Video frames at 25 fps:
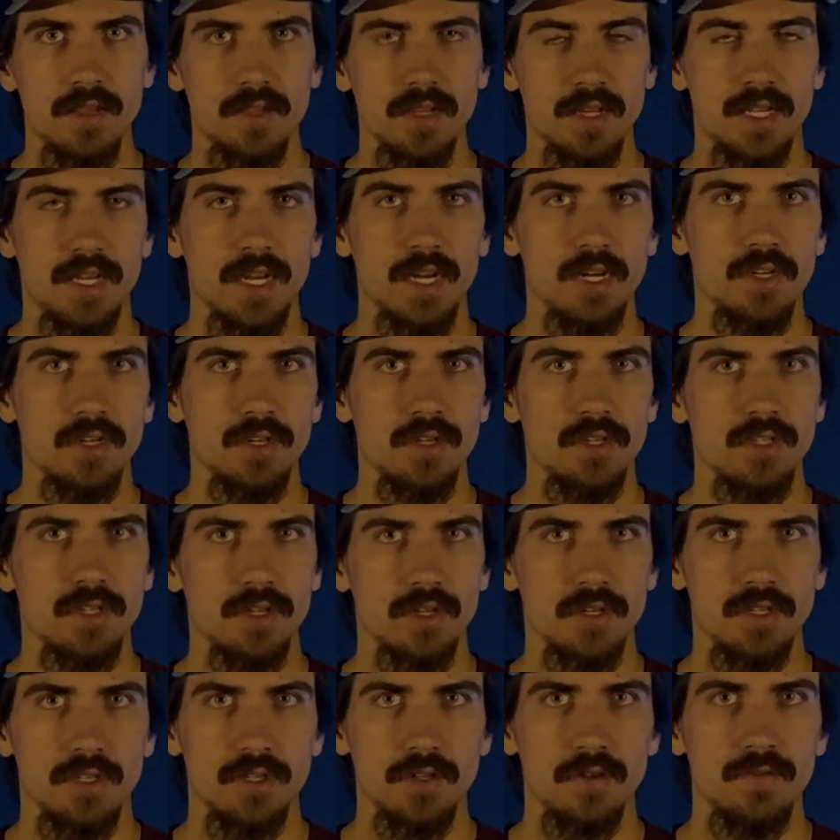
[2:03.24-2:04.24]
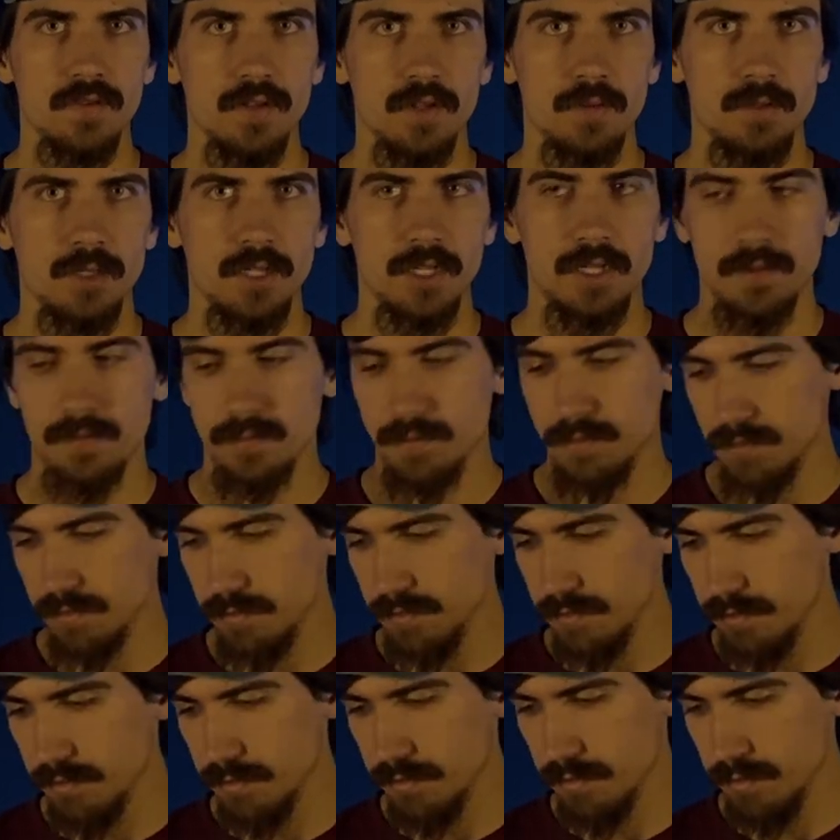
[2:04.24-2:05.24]
the connectors are still flimsy,
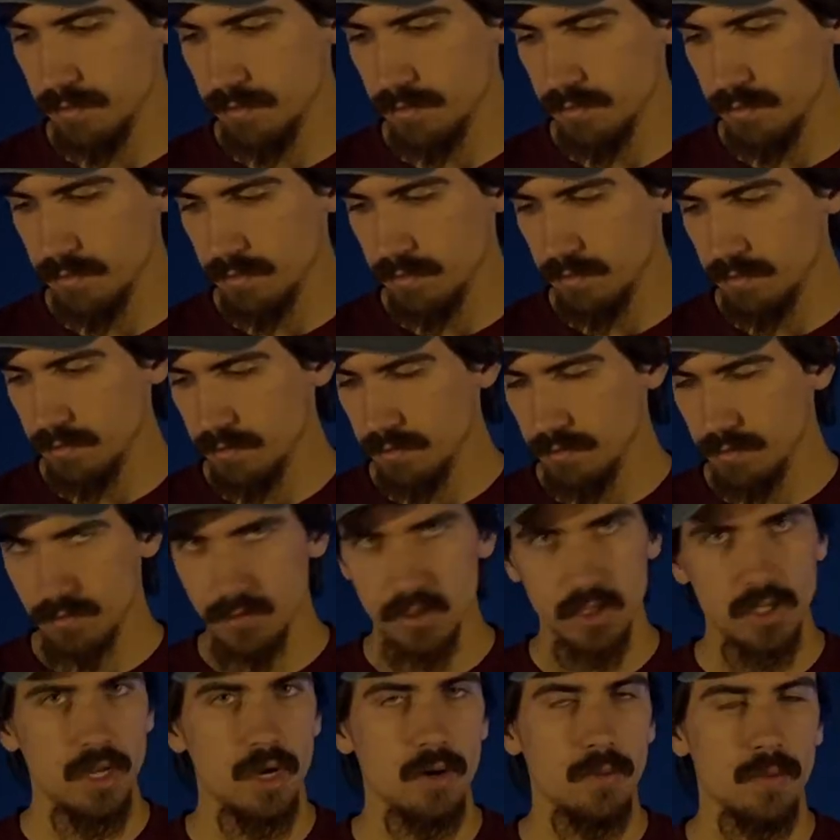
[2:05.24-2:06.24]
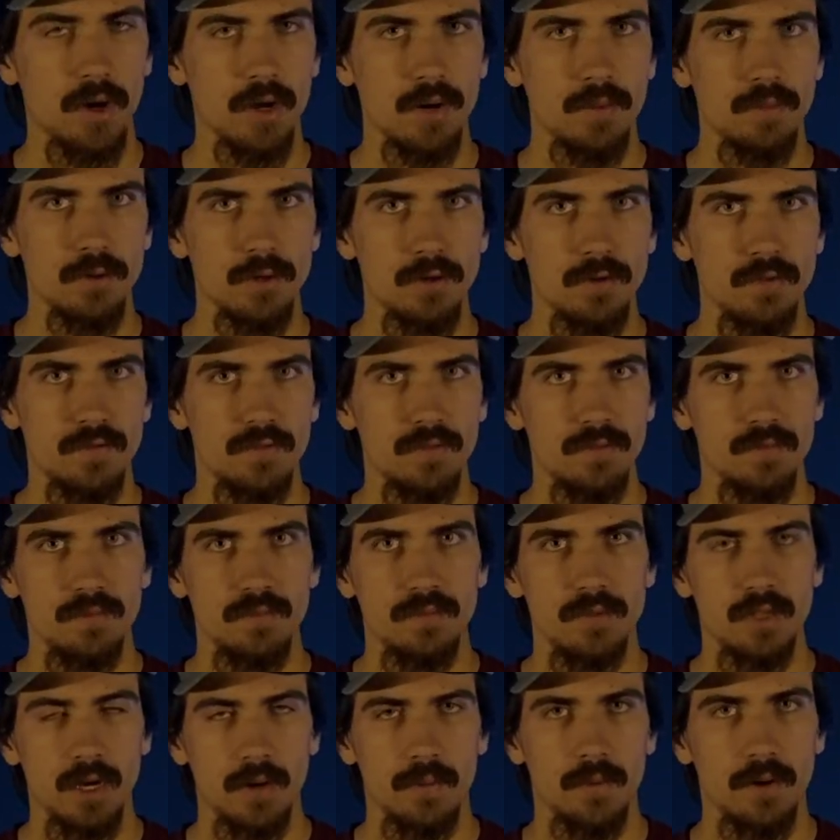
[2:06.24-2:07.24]
not waterproof,
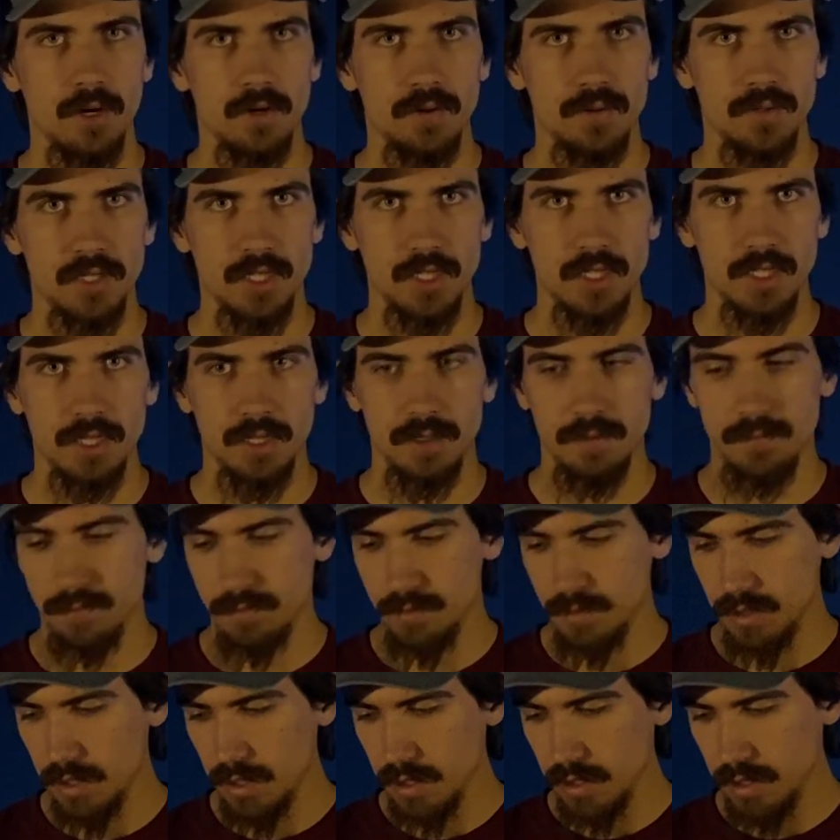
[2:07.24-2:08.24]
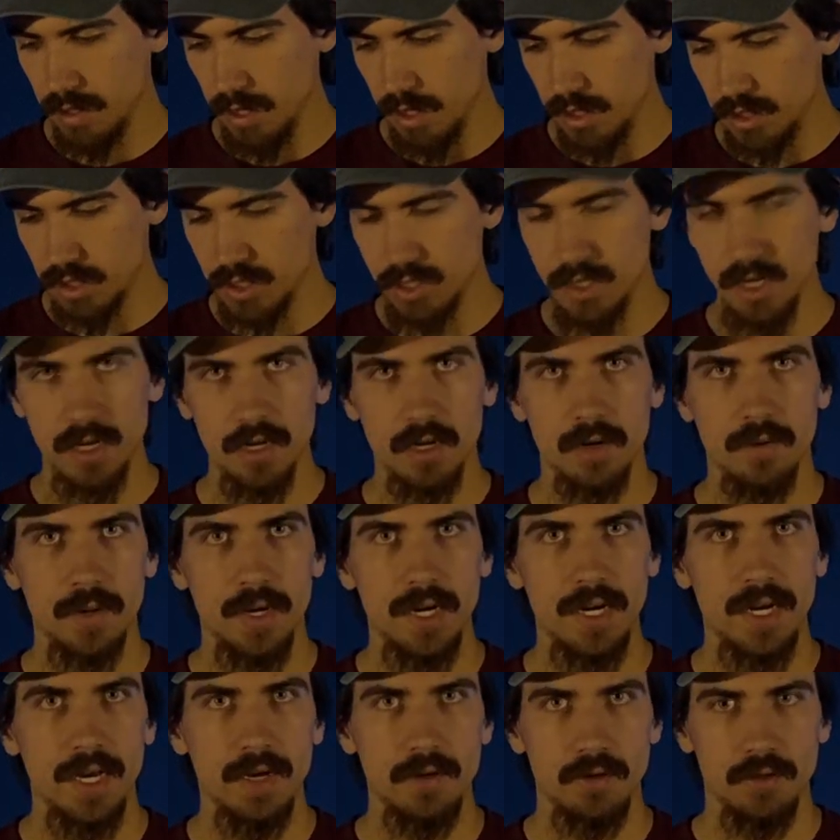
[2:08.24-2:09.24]
not water resistant, and just not a
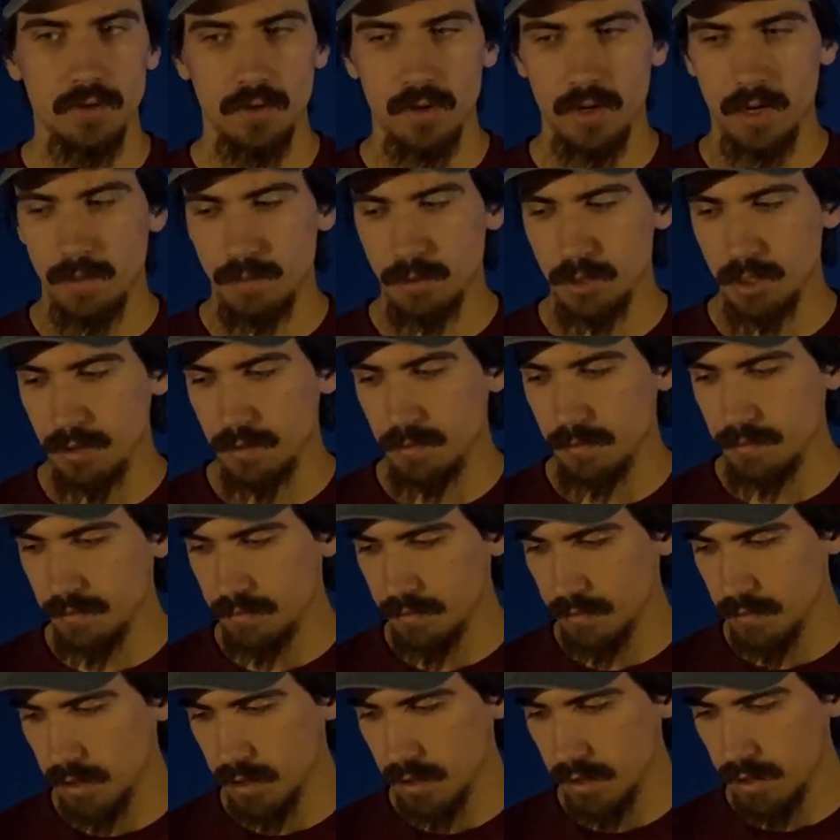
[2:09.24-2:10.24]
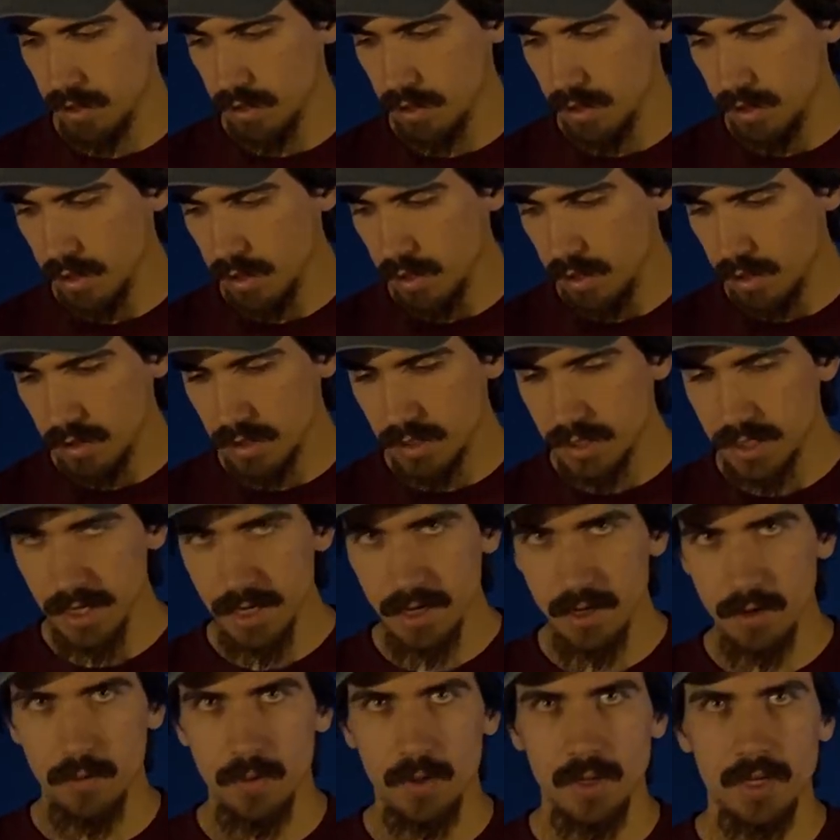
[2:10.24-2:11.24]
great outdoor option. The
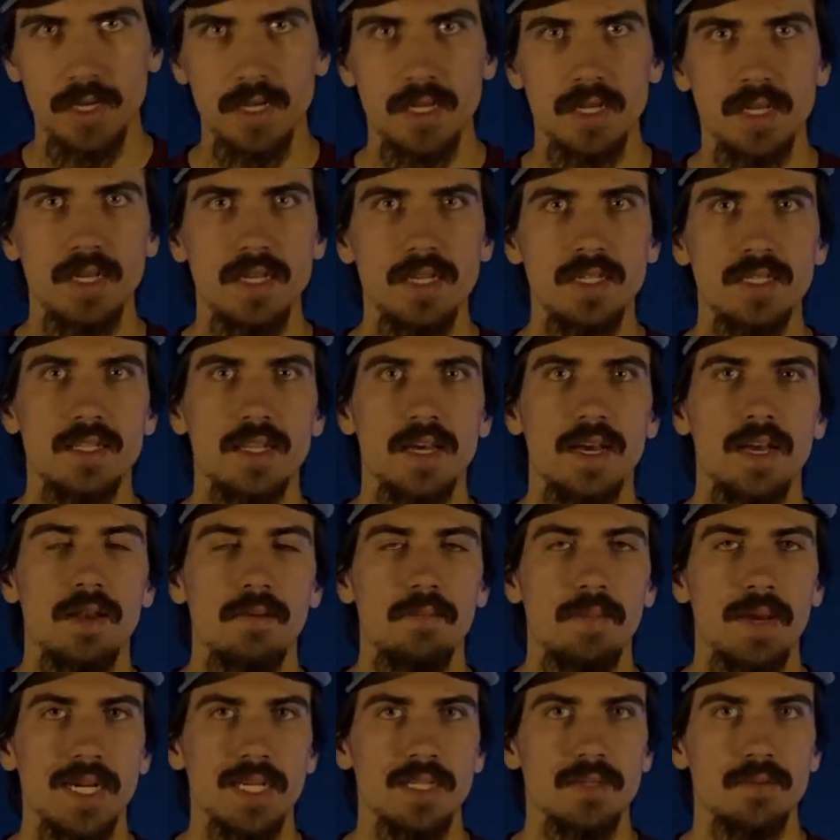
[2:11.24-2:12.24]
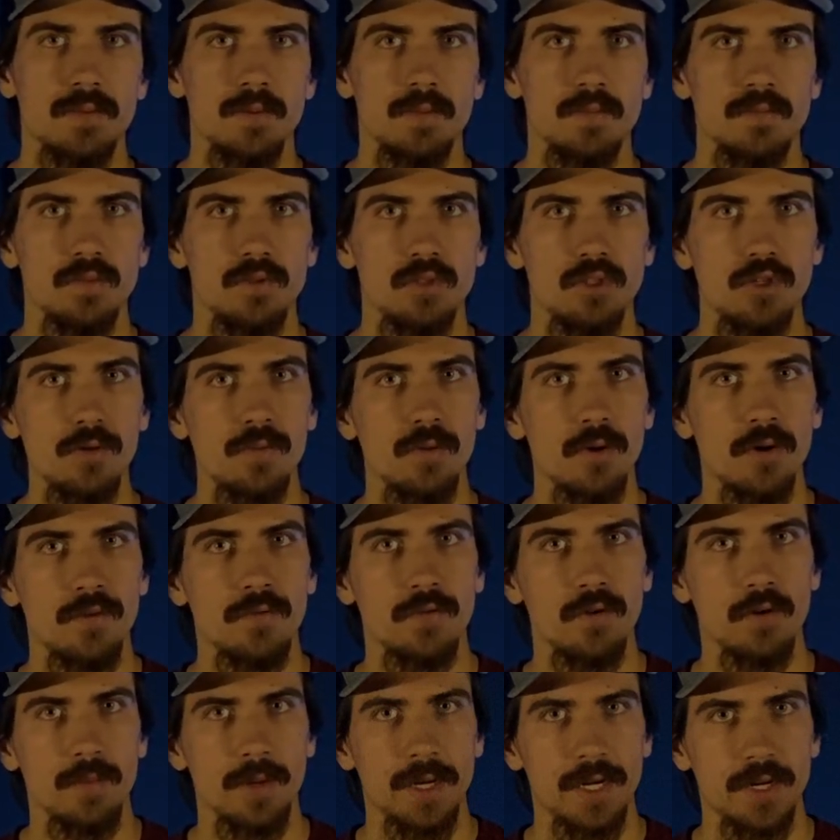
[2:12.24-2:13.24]
second one is that maximum 2.4
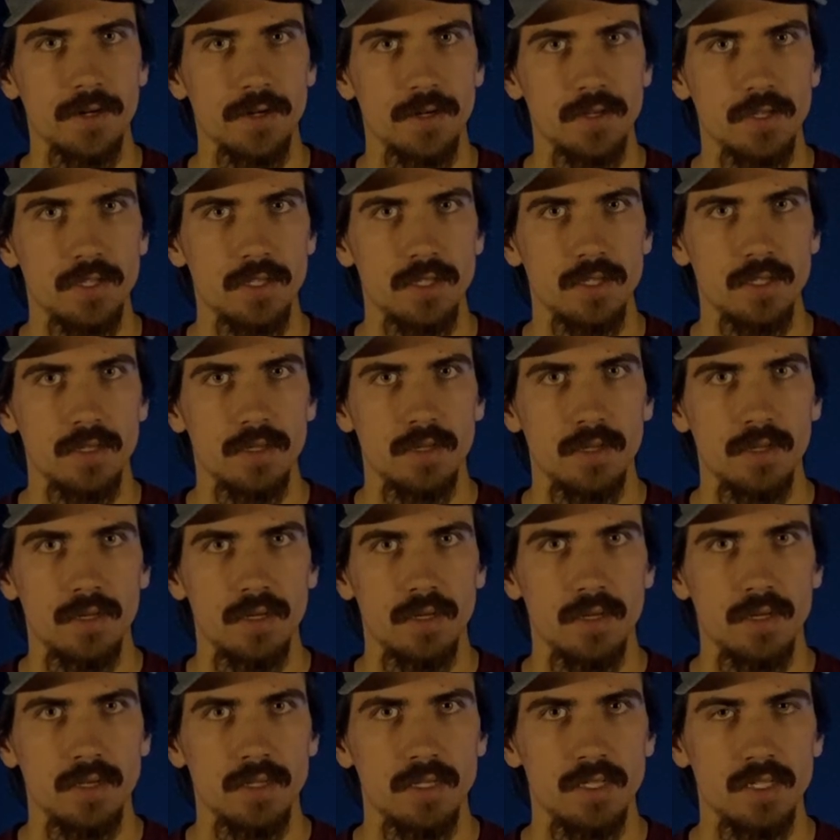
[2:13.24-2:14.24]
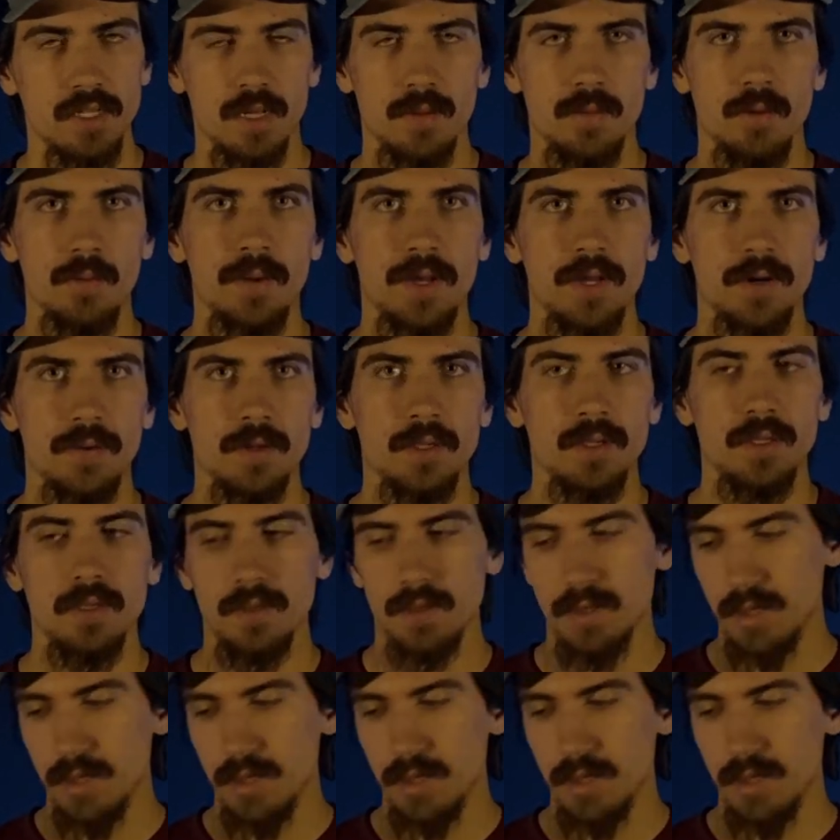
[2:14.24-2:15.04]
megahertz stable bandwidth.